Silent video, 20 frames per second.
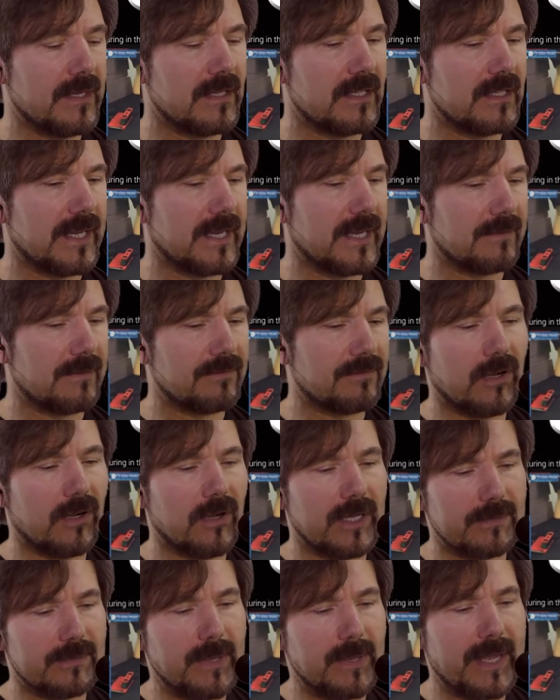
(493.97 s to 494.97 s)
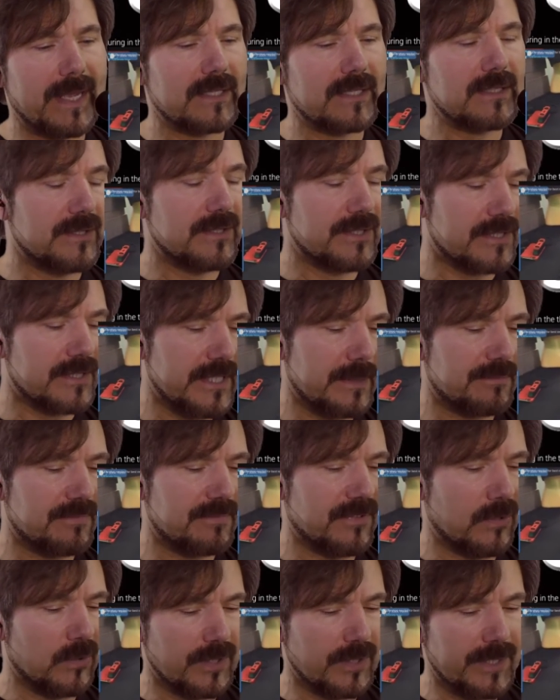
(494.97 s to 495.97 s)
And I've gone back to the depth
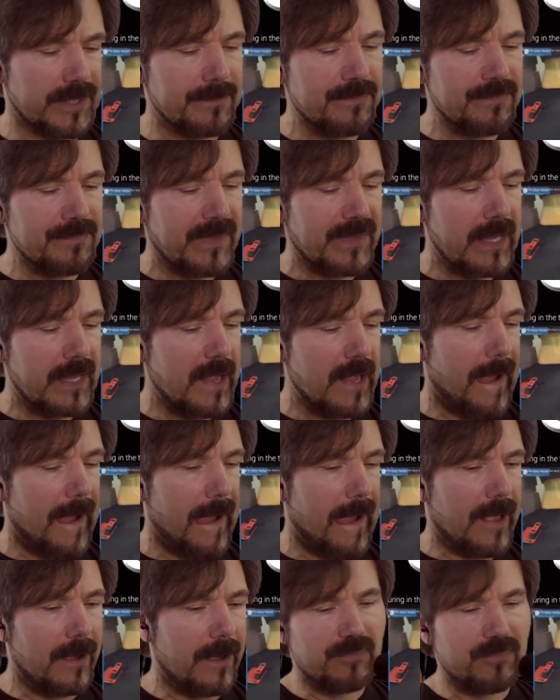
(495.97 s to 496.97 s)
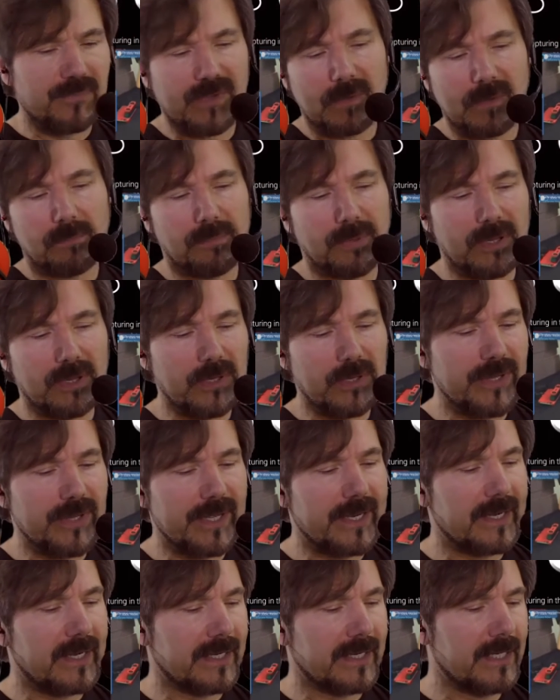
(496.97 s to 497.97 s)
only. Below
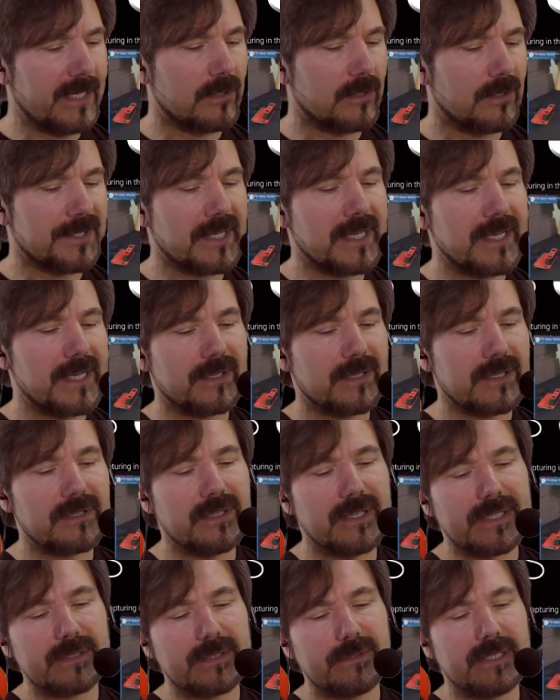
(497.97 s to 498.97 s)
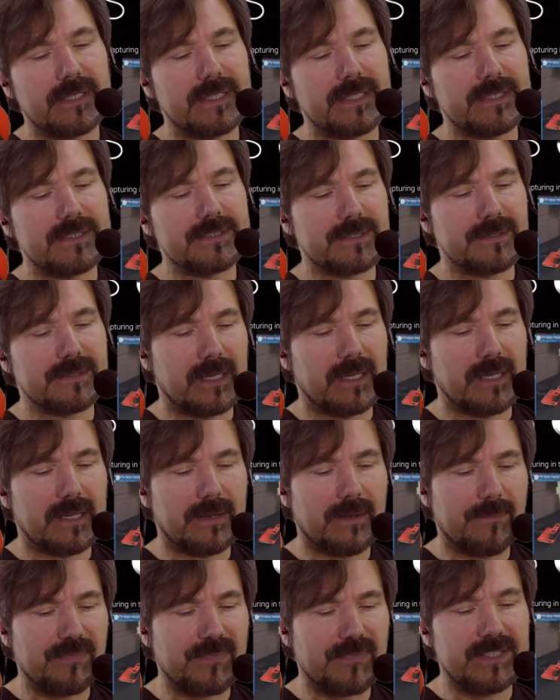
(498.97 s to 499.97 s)
that, again, going
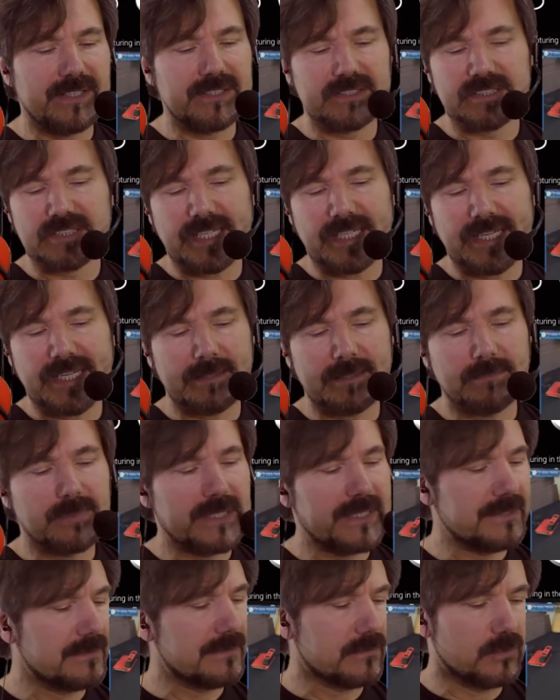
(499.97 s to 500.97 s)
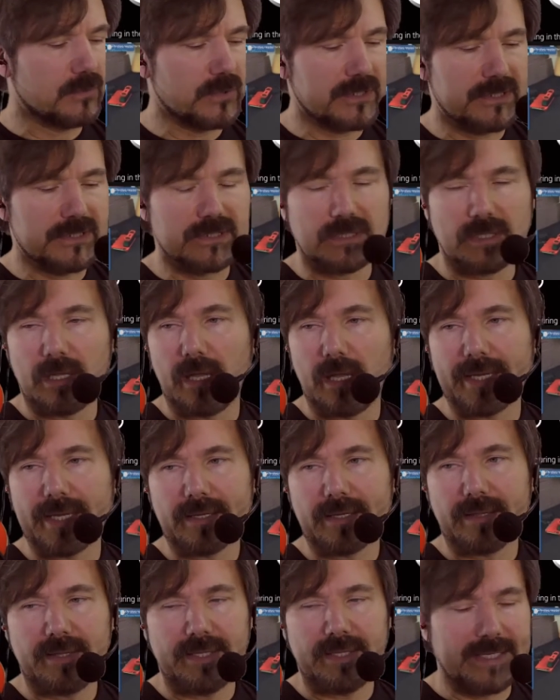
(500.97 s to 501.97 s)
counterclockwise, is the scan button, which is like
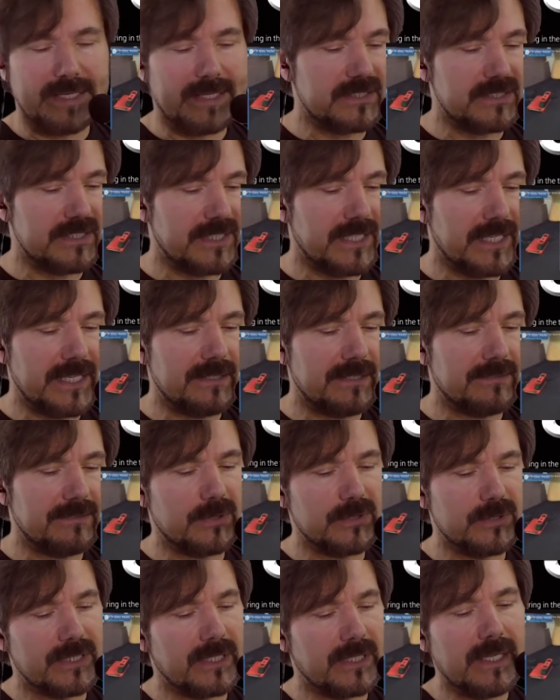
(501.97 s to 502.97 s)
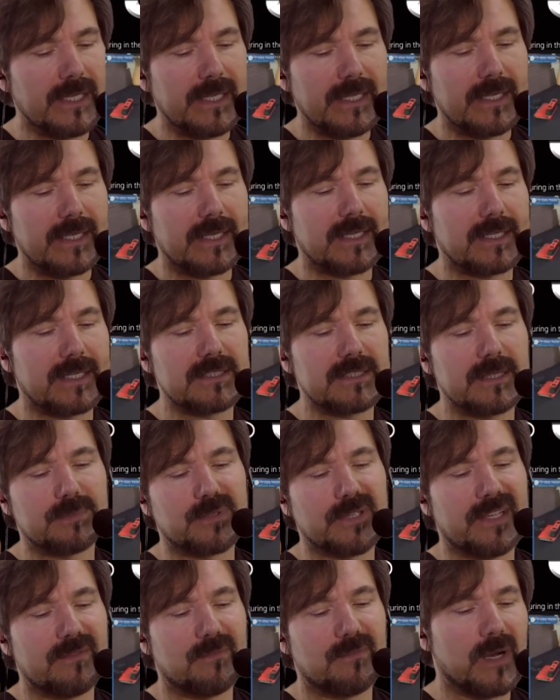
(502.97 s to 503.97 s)
the SDK version, except
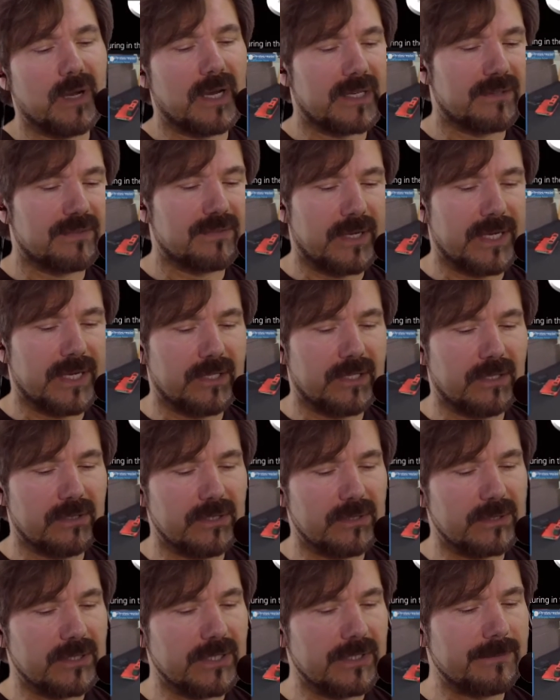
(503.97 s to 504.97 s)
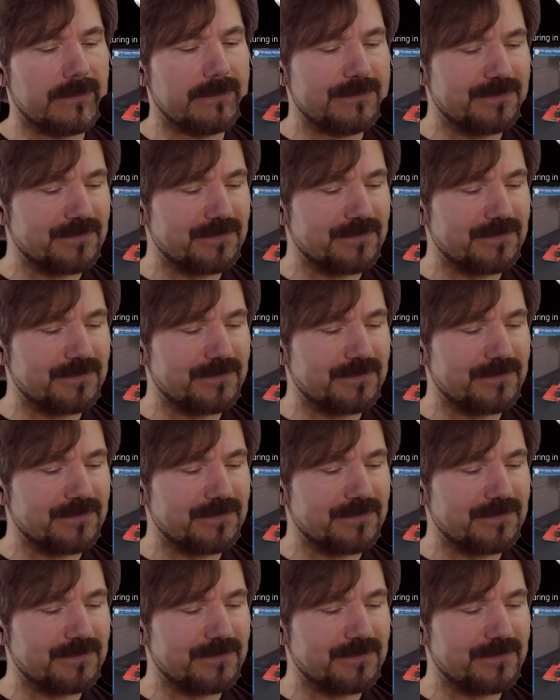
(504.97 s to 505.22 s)
I've modified the logo.